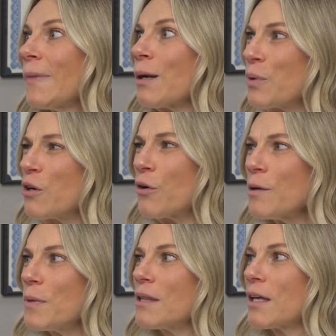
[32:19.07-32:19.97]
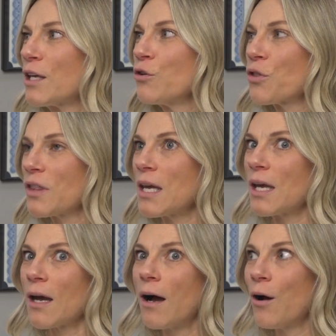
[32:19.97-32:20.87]
but you know what I mean? Like, you'll
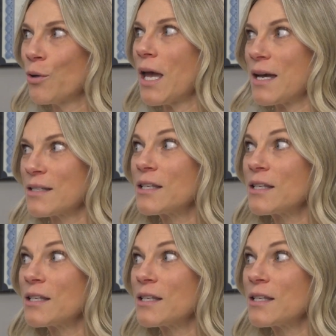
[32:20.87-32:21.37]
think, oh yes,